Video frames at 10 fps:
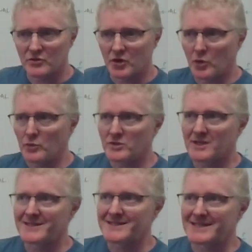don't
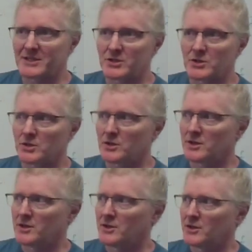
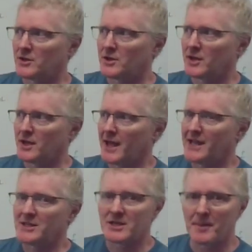consider
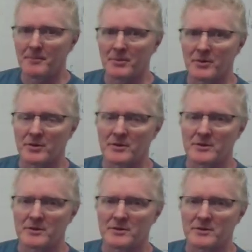a number
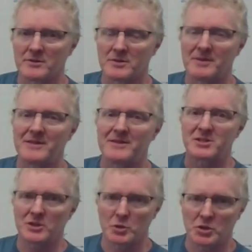to be the
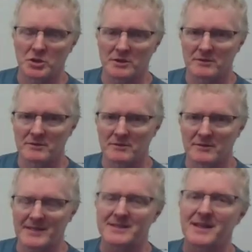solution.
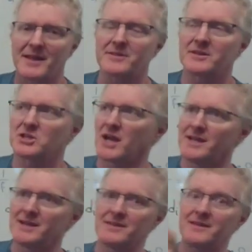That's not the
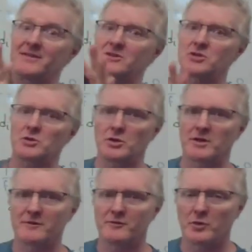shining thing that you're
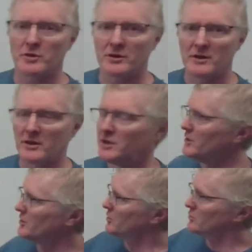looking for.
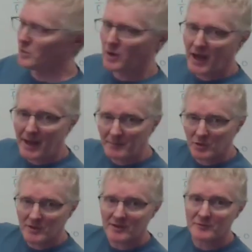I'm
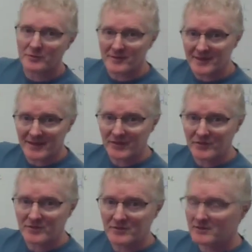looking for
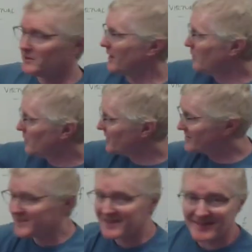this. I want to
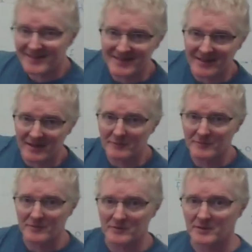see this
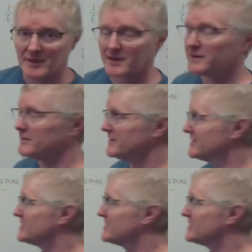stuff. Okay? This